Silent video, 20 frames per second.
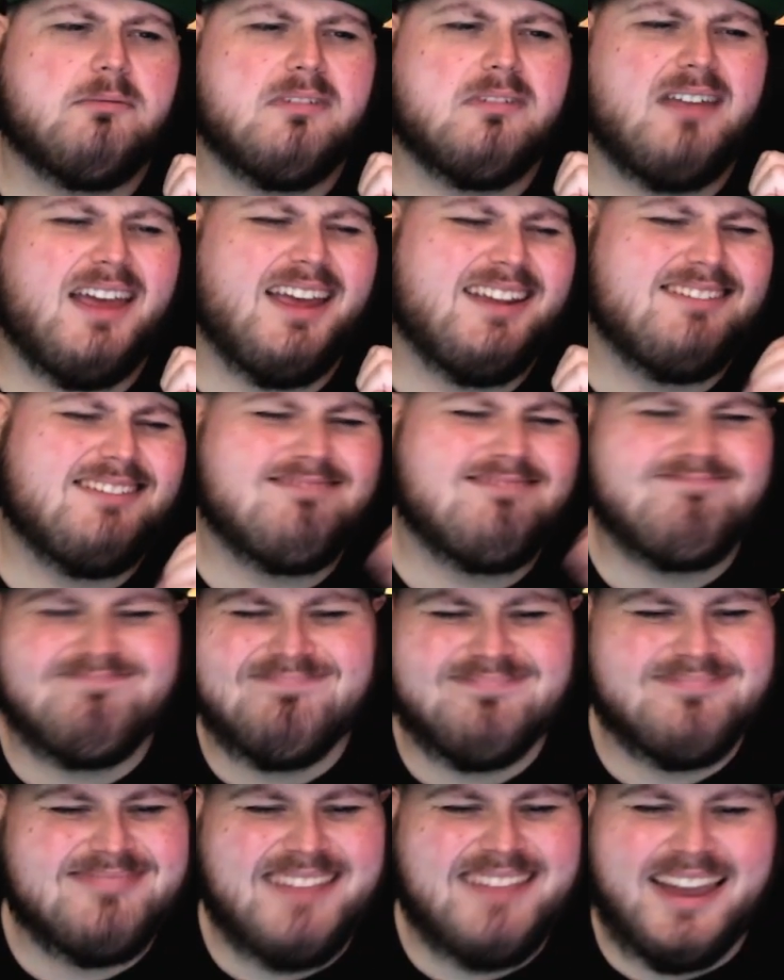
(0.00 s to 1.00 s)
and
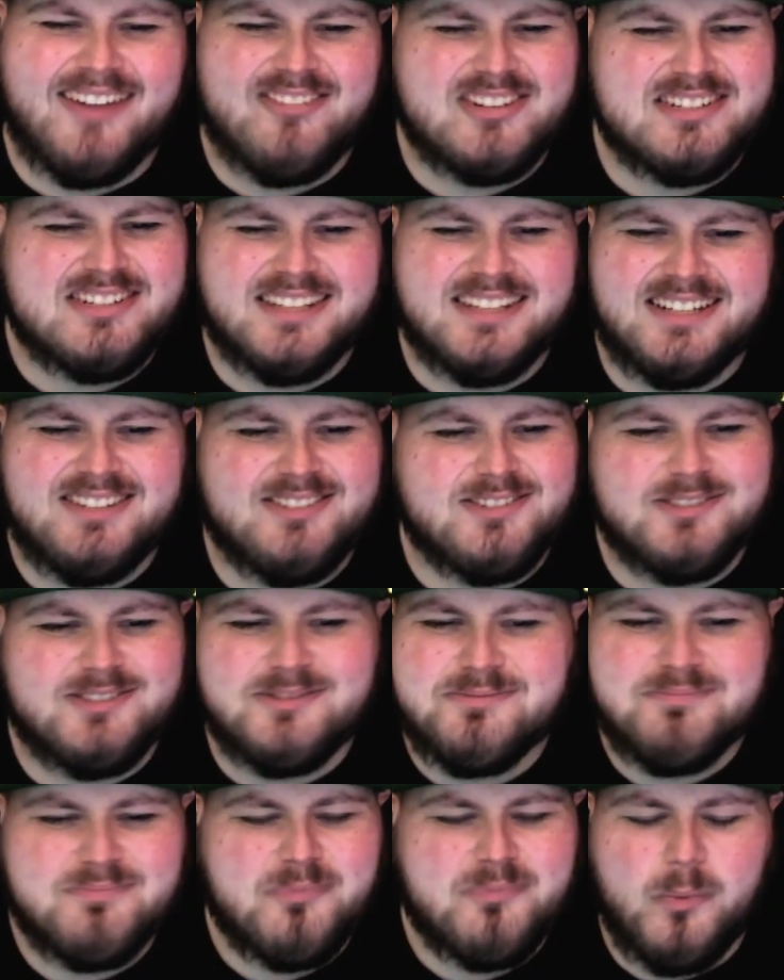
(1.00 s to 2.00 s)
ever
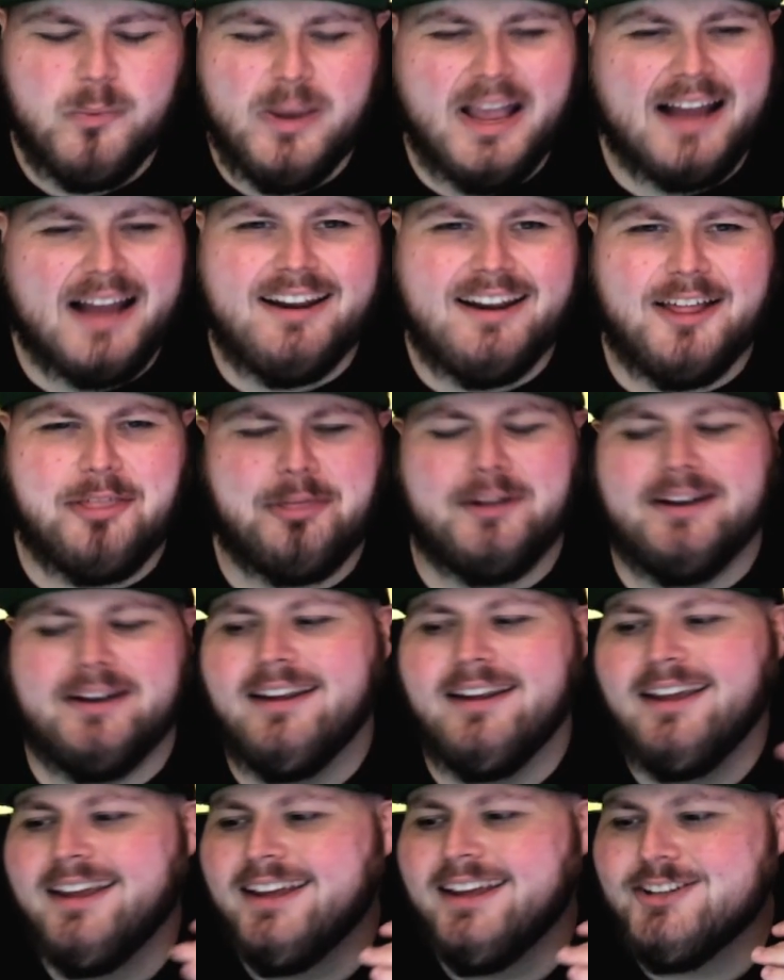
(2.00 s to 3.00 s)
since we got nothing.
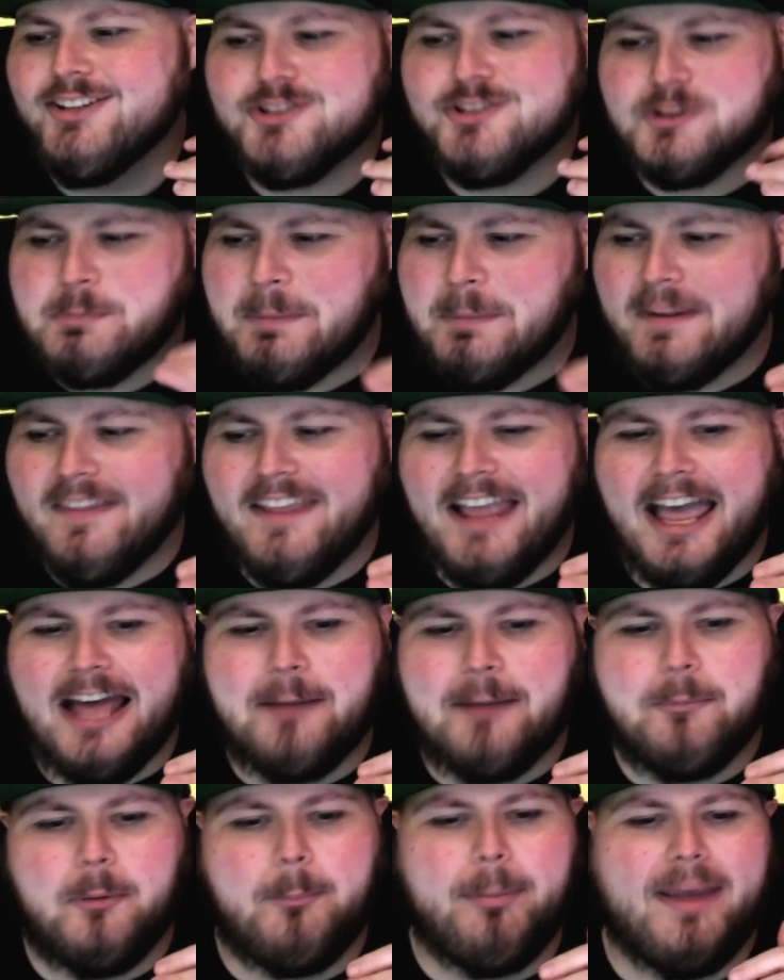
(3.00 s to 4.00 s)
Just been the
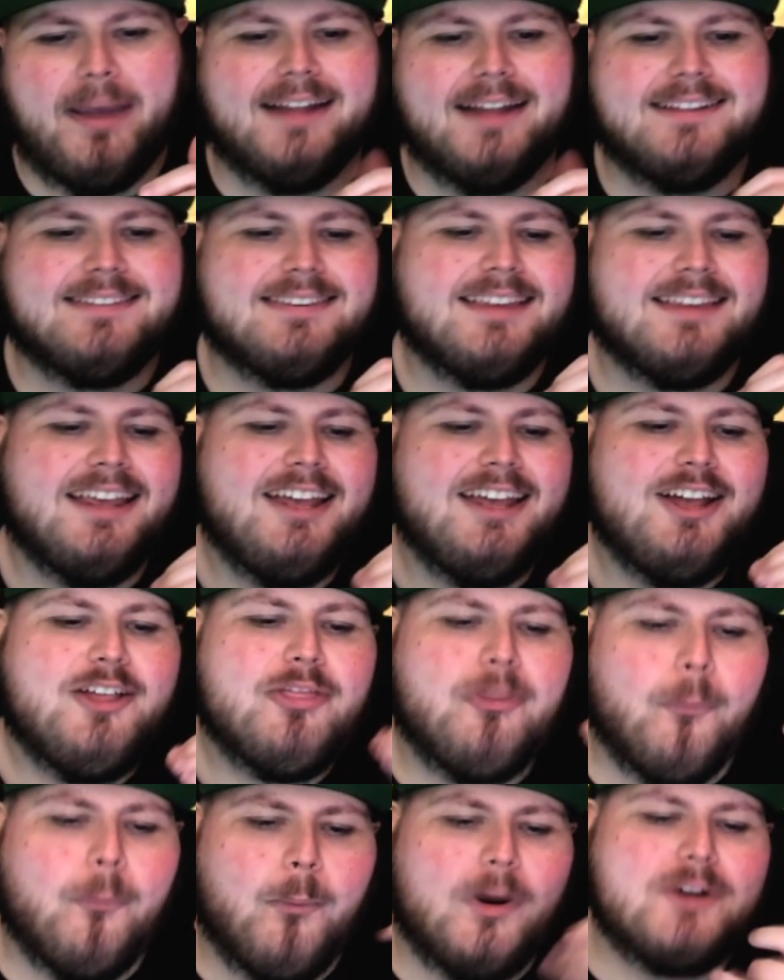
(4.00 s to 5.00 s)
animal pets.
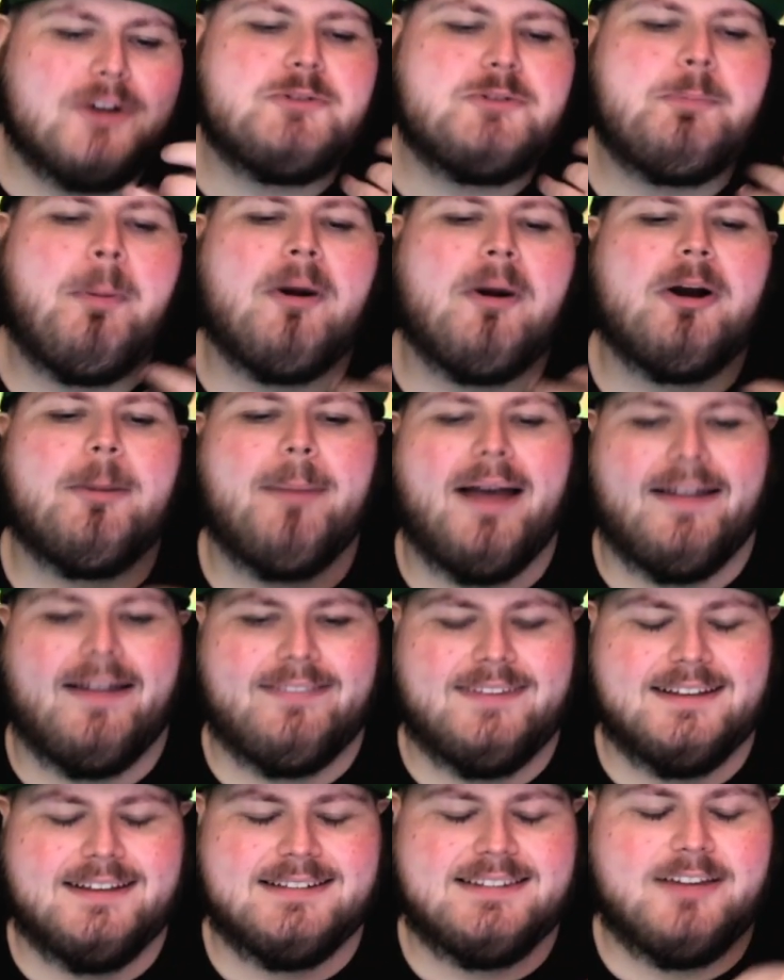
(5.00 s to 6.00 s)
The worst part
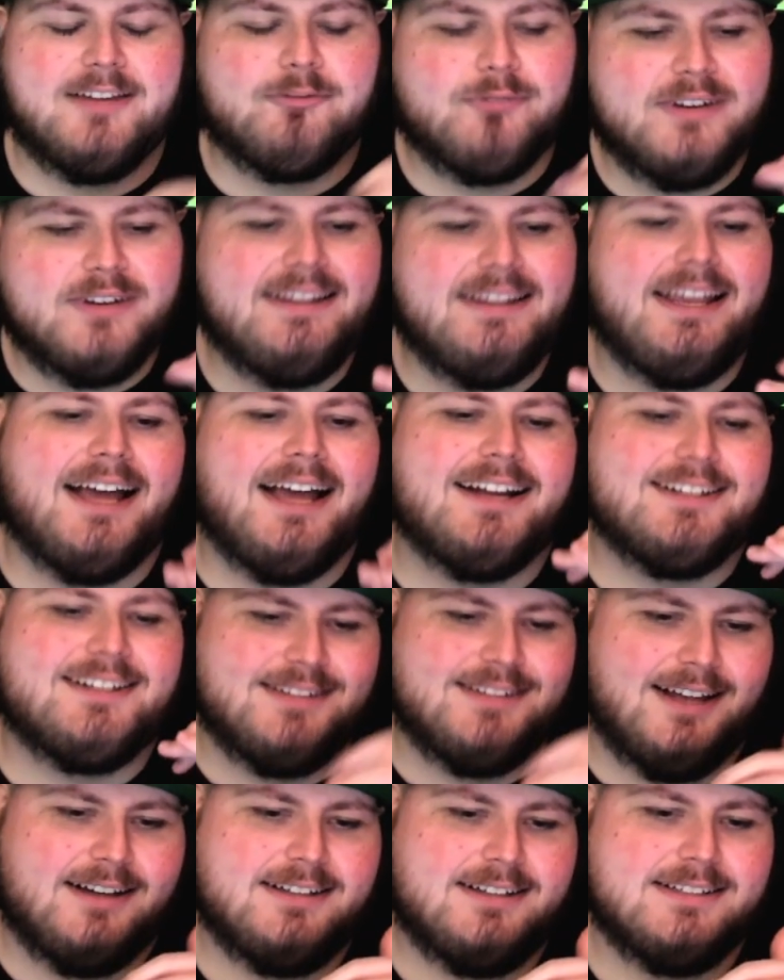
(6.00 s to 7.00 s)
about this that really kind of
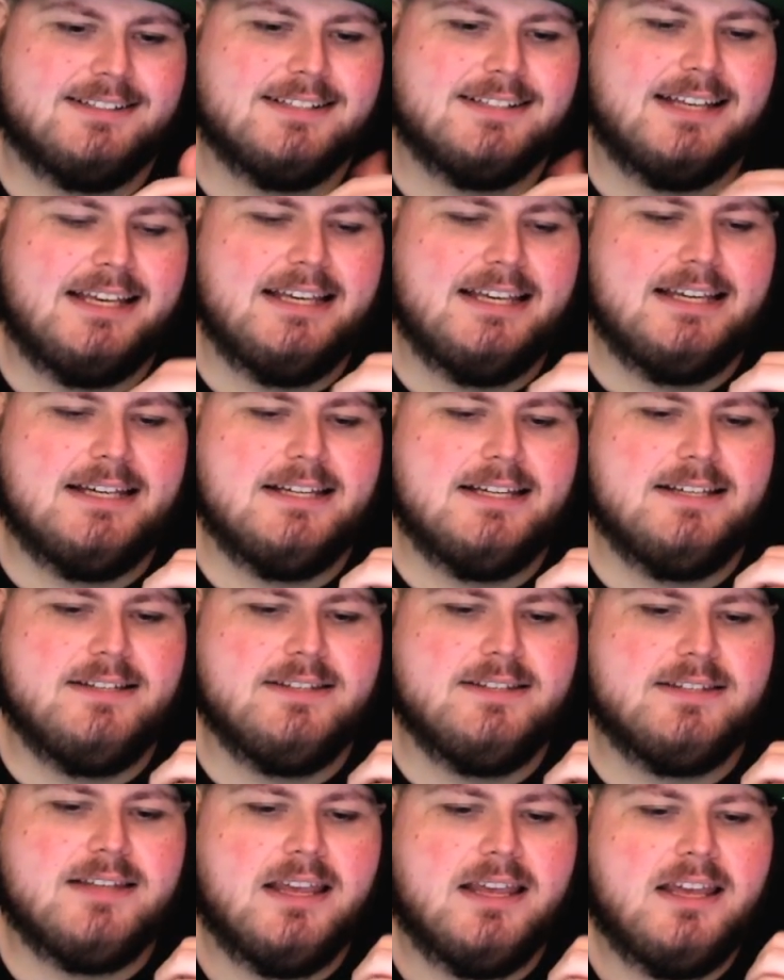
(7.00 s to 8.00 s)
sucks
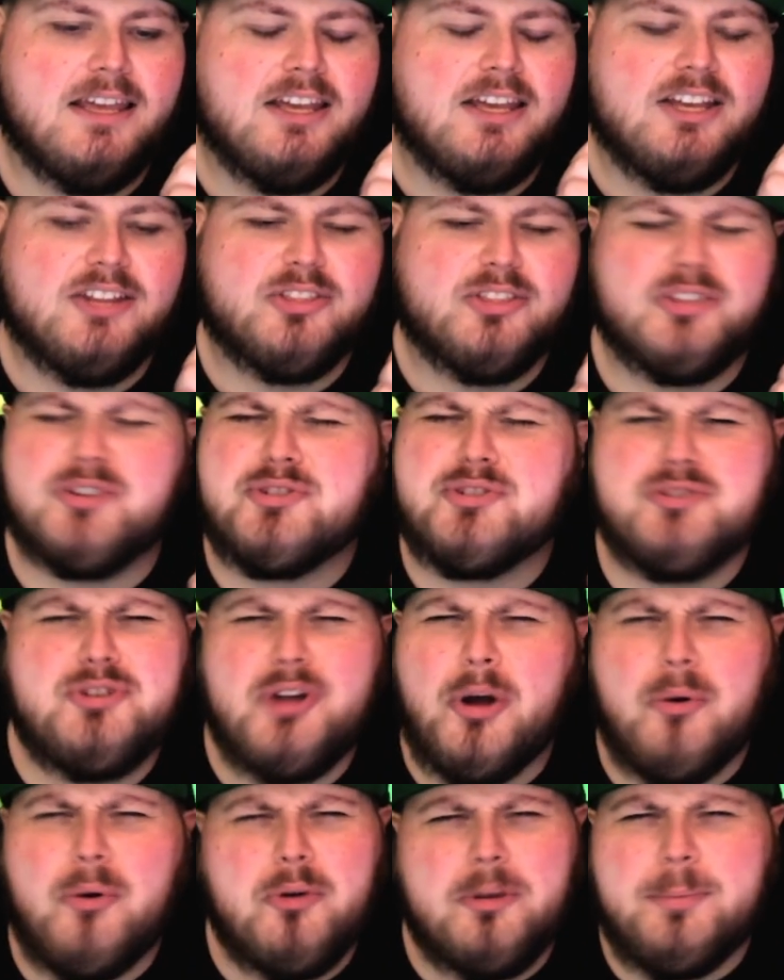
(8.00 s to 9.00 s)
is there's
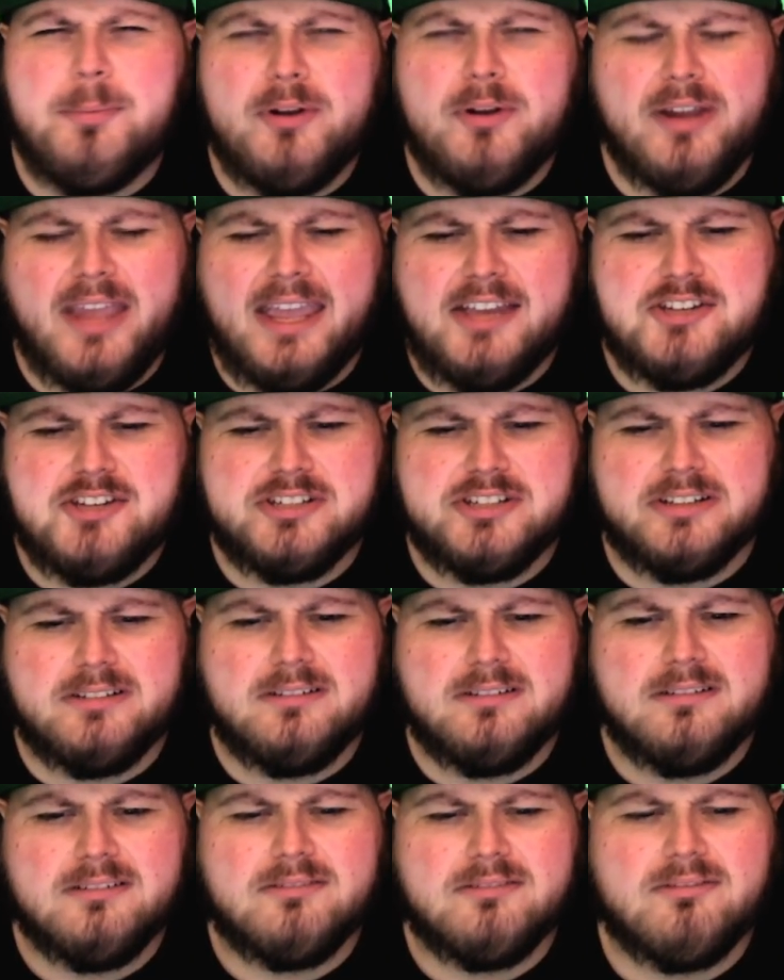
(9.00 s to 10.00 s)
no communication,
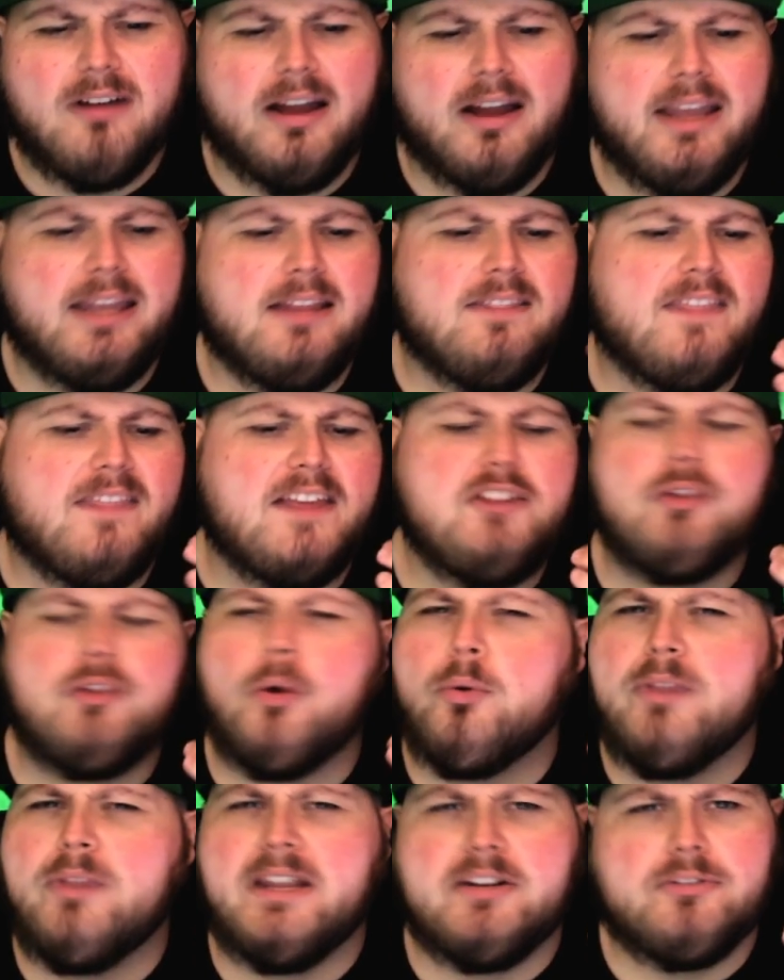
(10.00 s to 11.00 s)
right? They
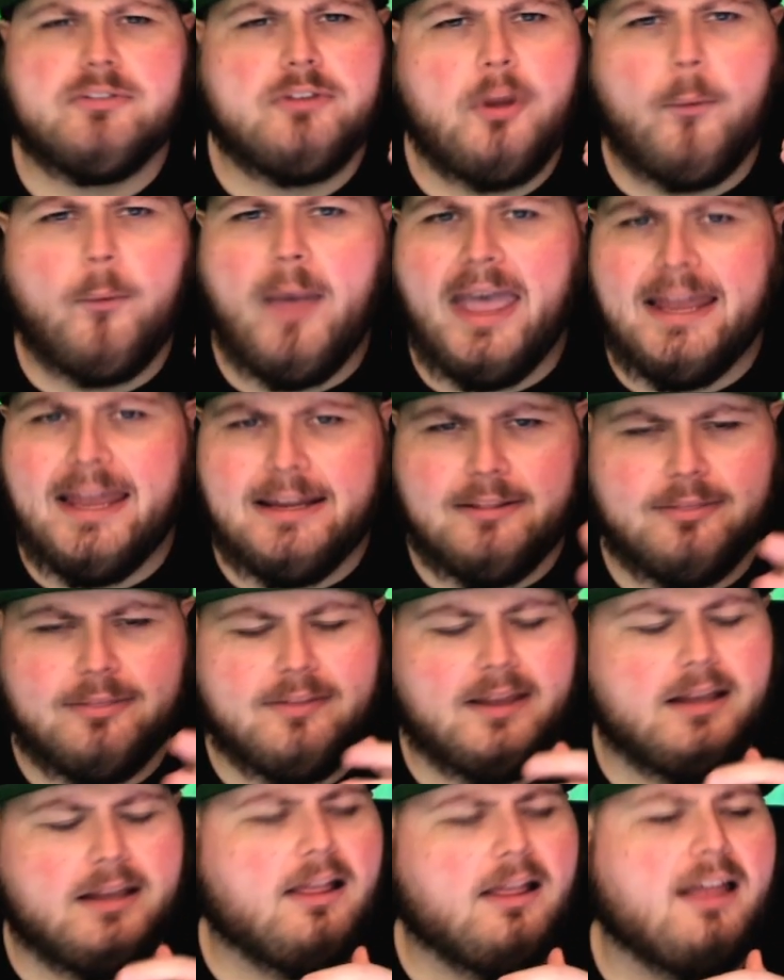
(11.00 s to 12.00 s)
don't let us know
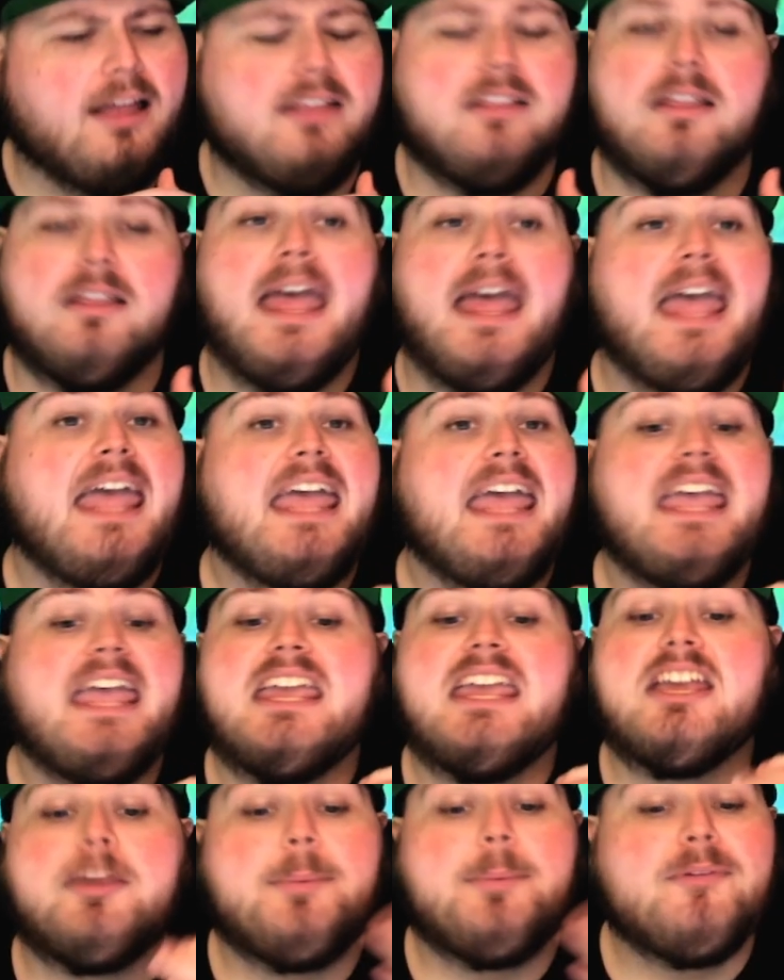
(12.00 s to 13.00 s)
anything.
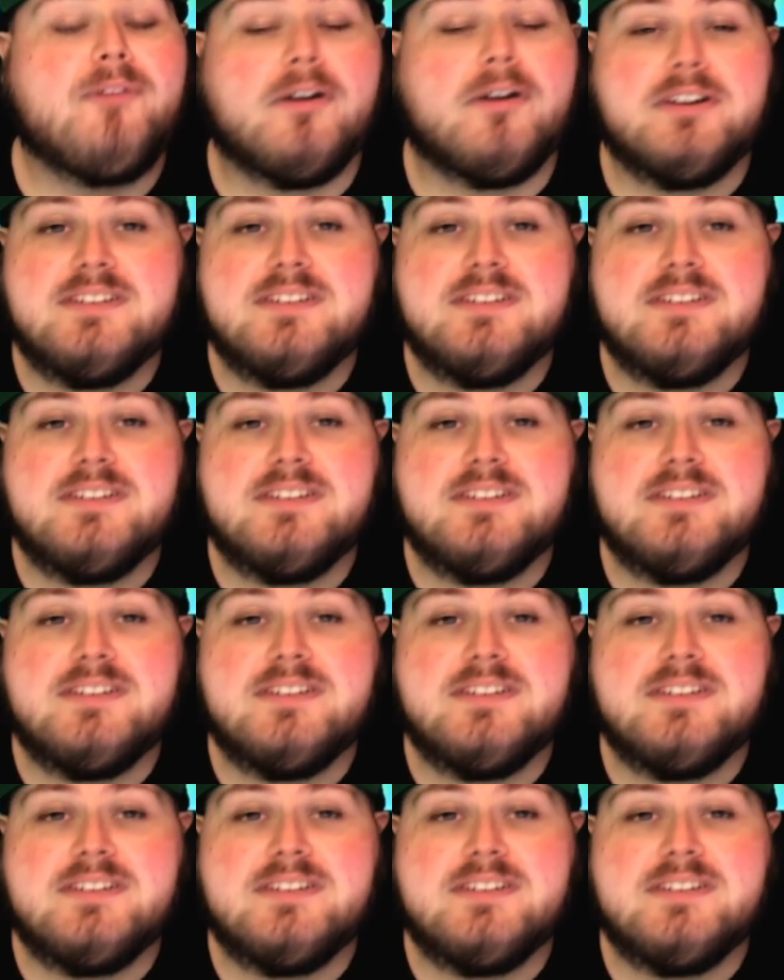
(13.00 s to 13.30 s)
It could be very